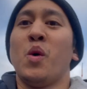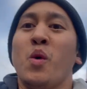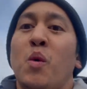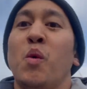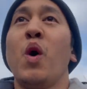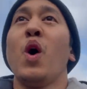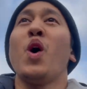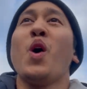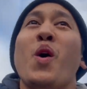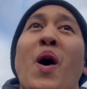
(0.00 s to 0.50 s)

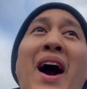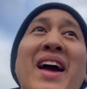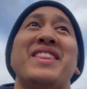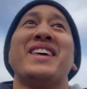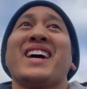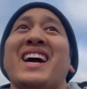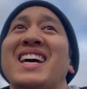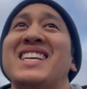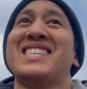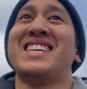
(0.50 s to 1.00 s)
Woo! I
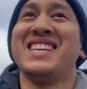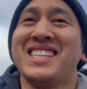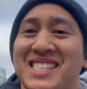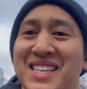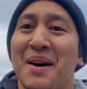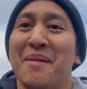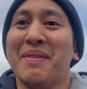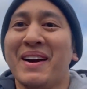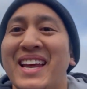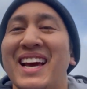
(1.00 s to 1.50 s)
think I see
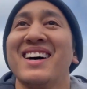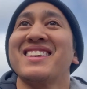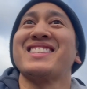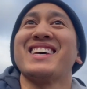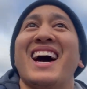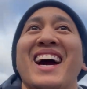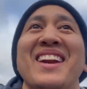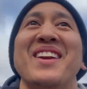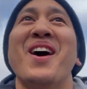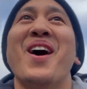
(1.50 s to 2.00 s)
somebody else
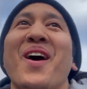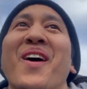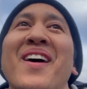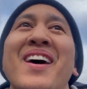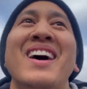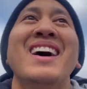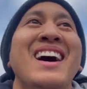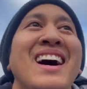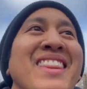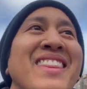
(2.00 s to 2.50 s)
I know.
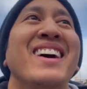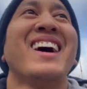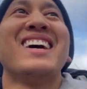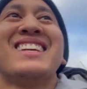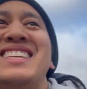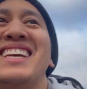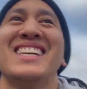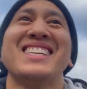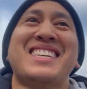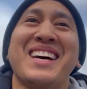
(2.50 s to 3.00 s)
I think I
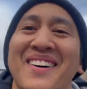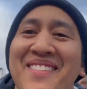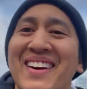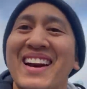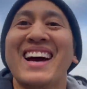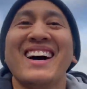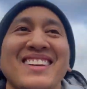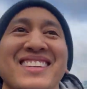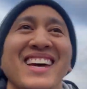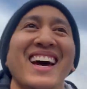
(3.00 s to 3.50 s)
see somebody
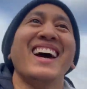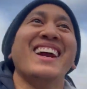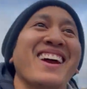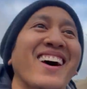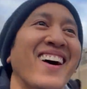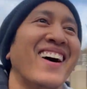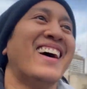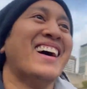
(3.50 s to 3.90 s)
else I know.